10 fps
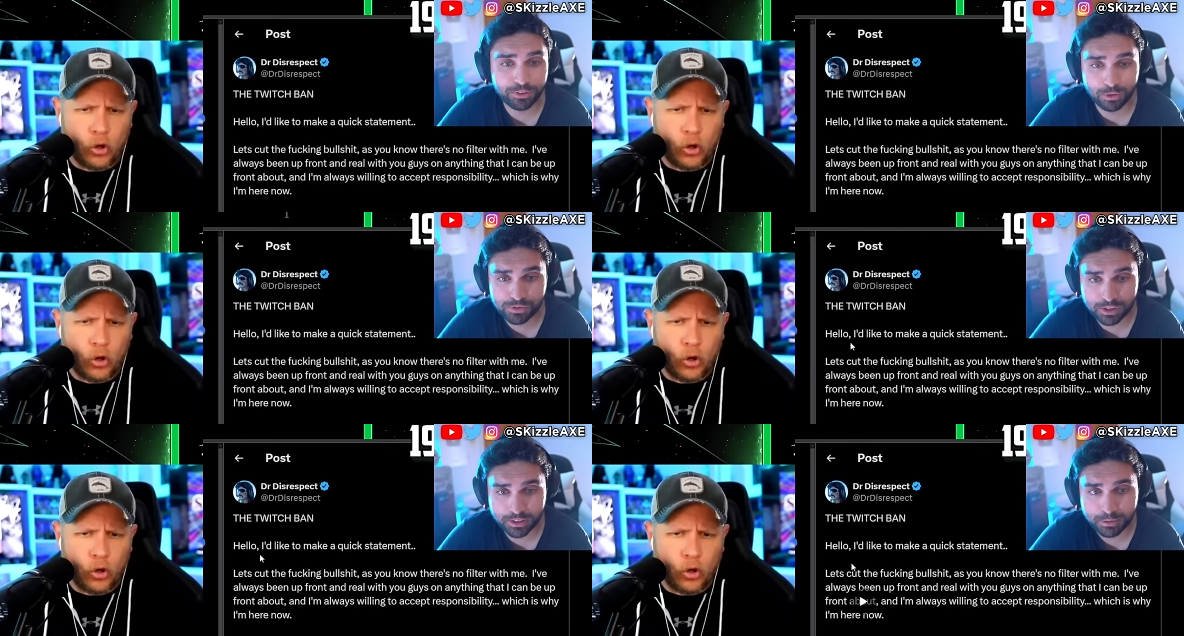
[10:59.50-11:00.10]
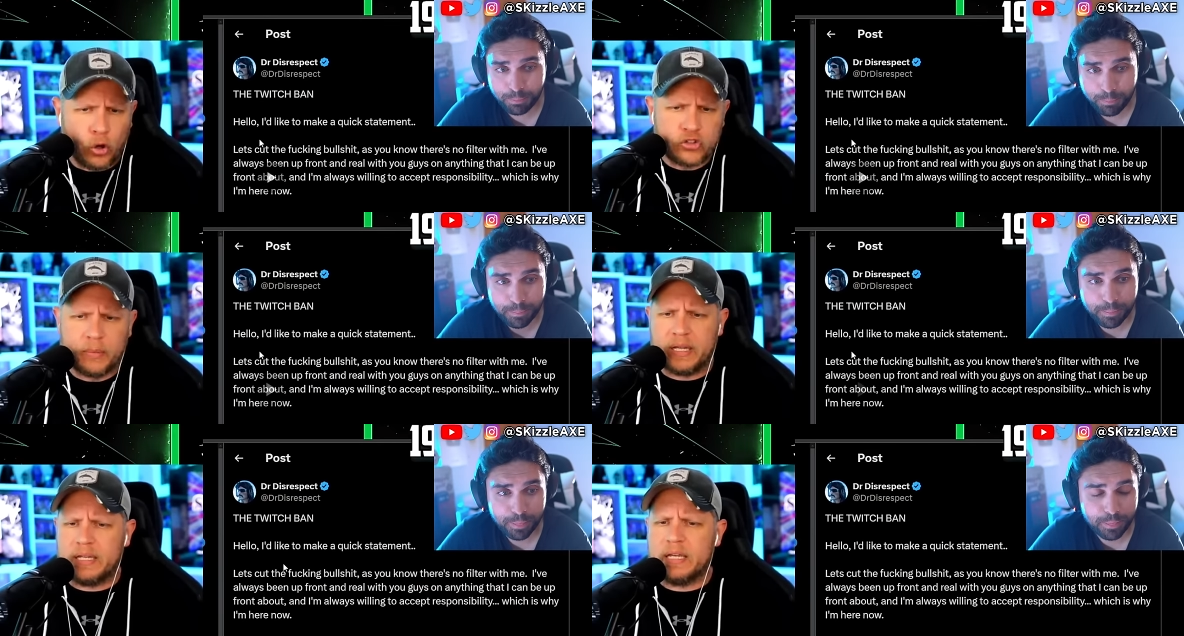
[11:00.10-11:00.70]
Speaker 1: feel what I'm saying?
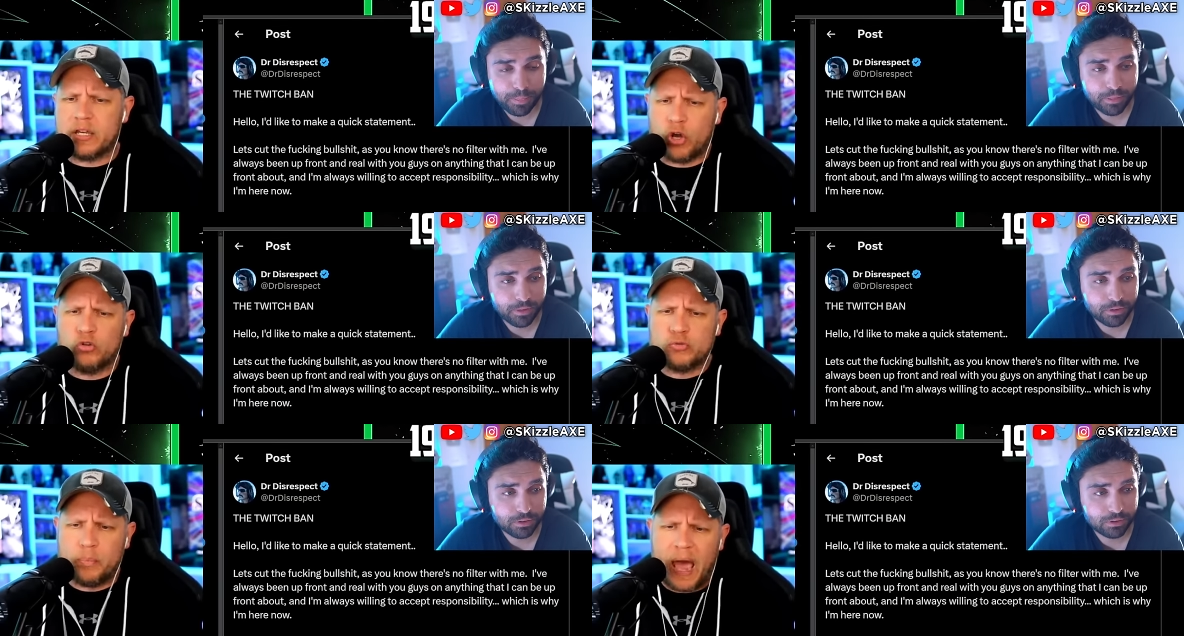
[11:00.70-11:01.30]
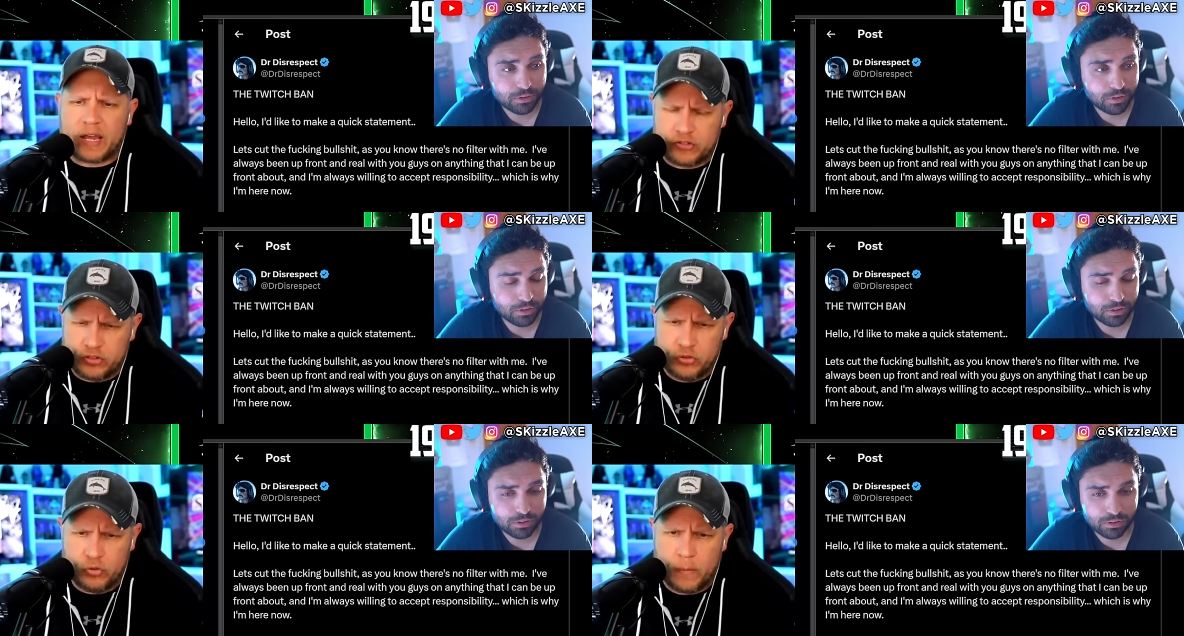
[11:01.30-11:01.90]
Speaker 2: Ultimately, it goes back
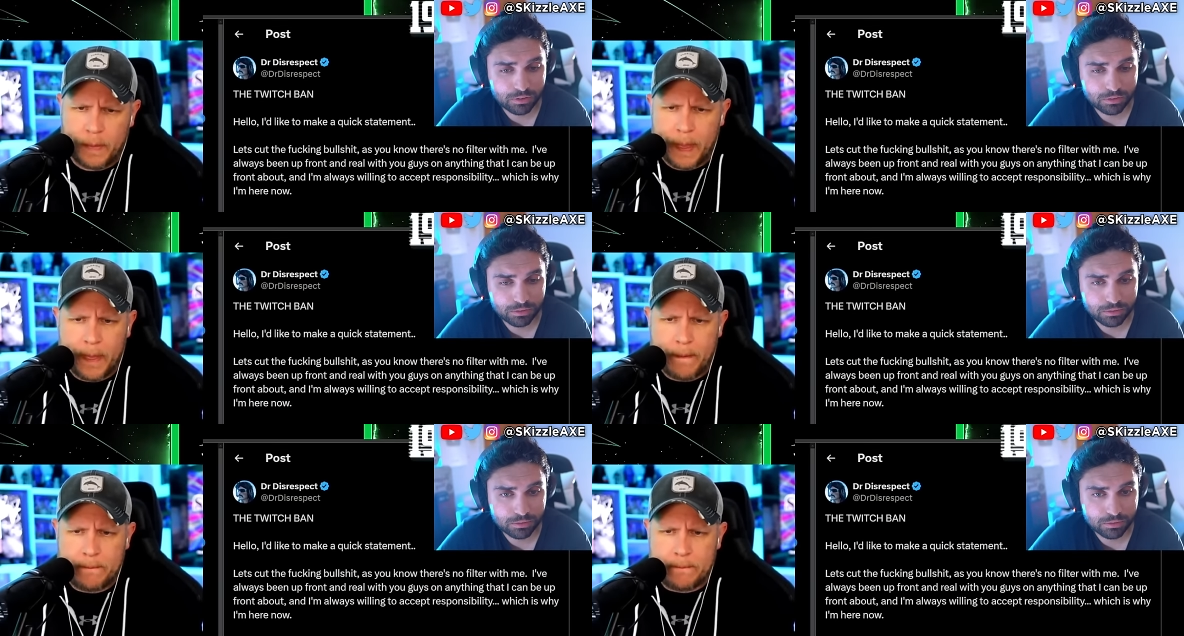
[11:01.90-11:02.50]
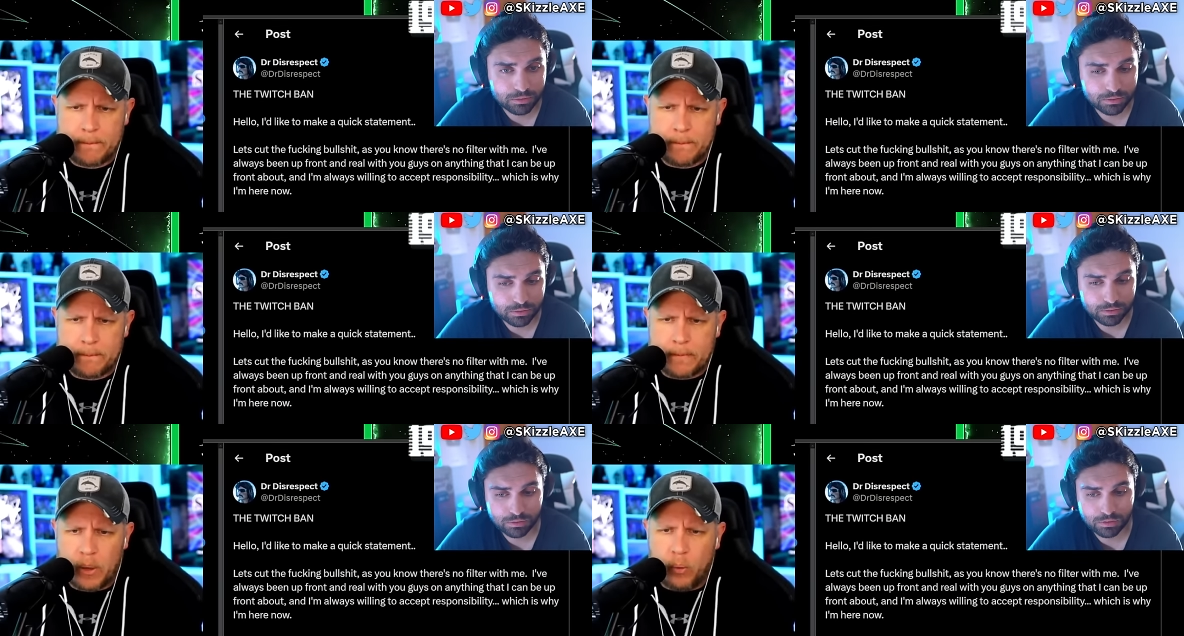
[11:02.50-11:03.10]
to...
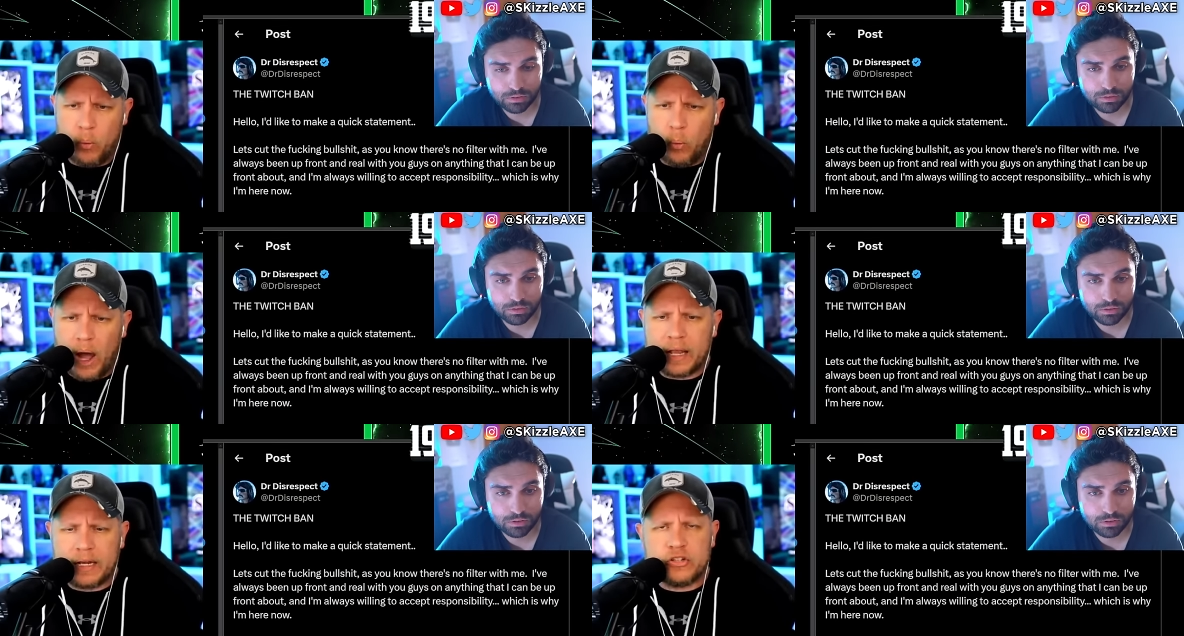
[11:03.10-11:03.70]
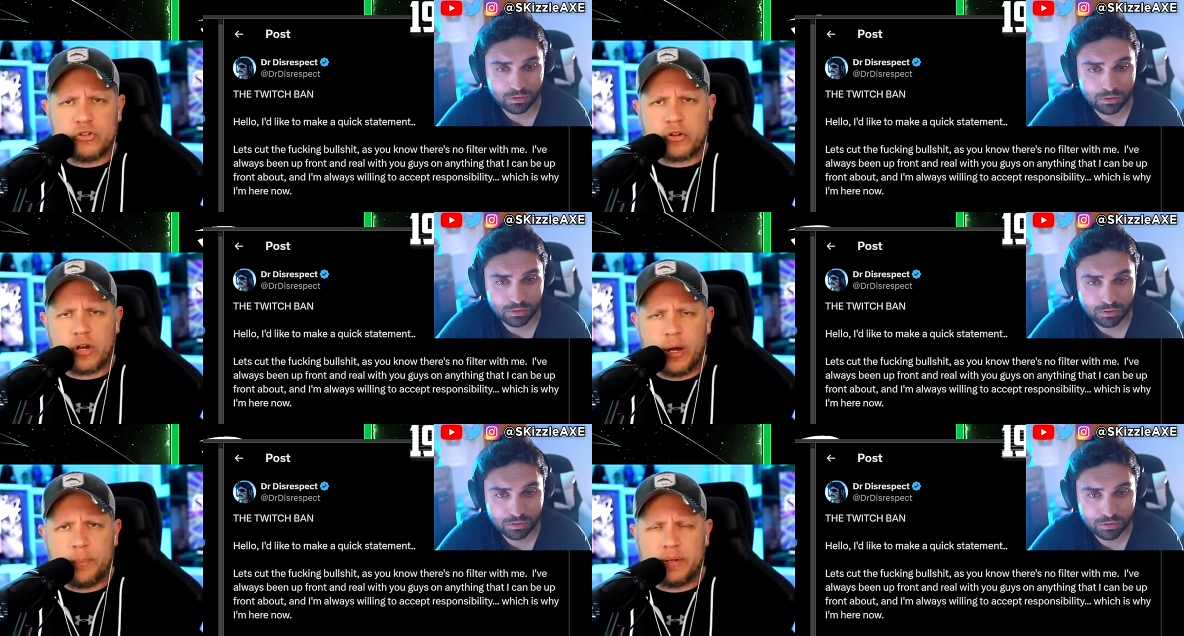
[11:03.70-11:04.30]
Why did your
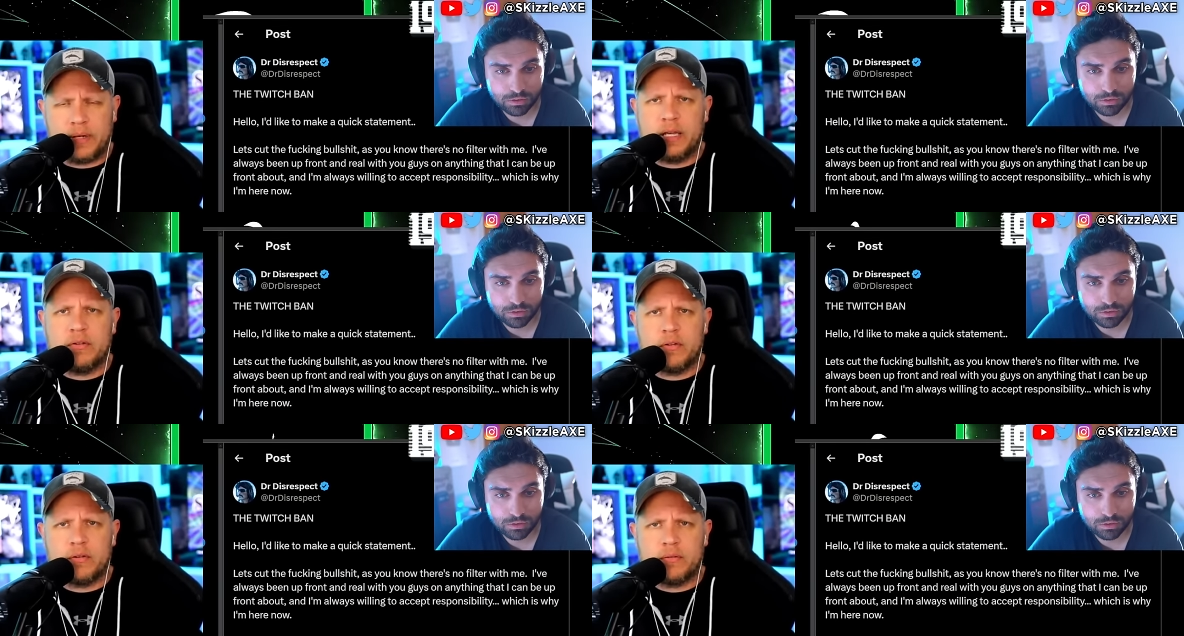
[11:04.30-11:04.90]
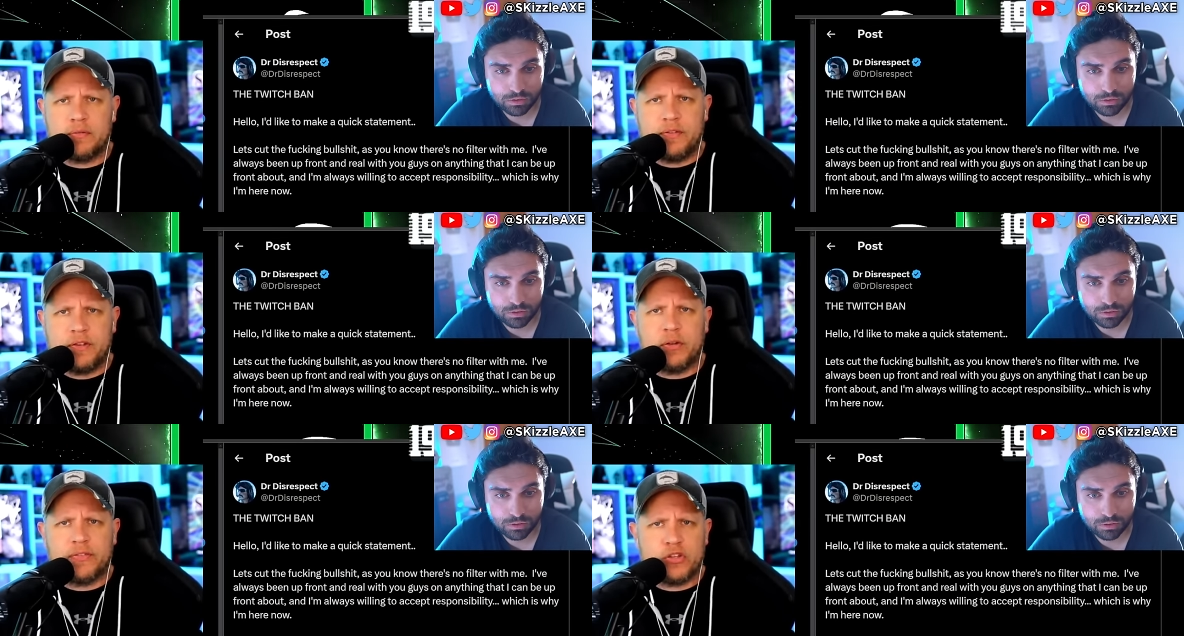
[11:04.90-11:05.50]
company
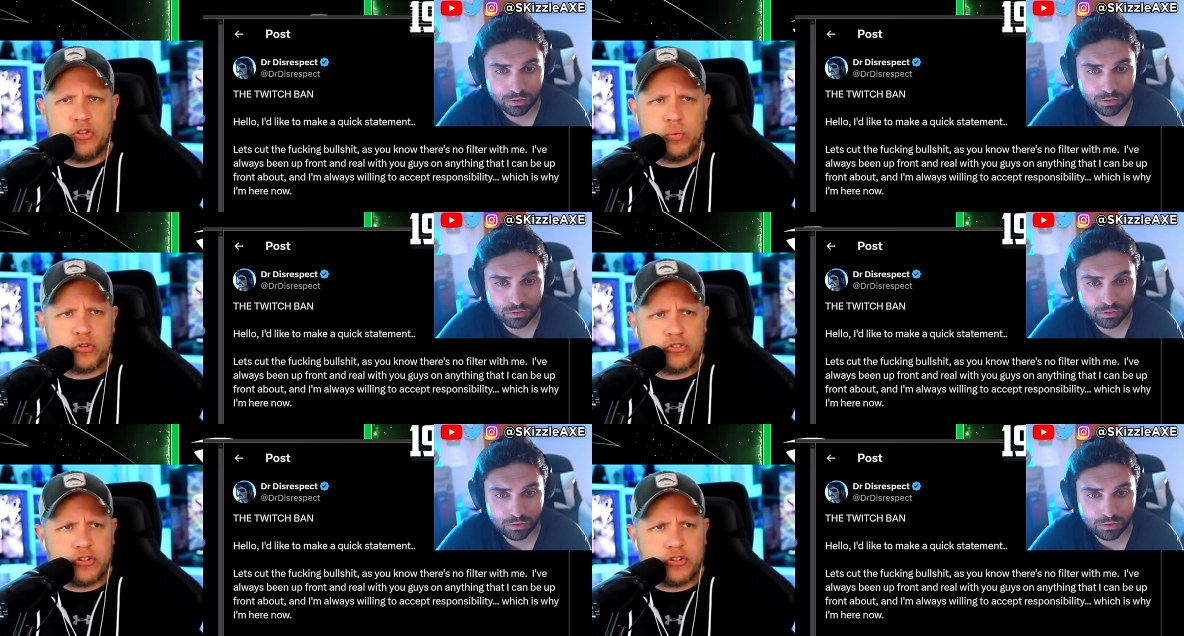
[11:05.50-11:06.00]
feel that you were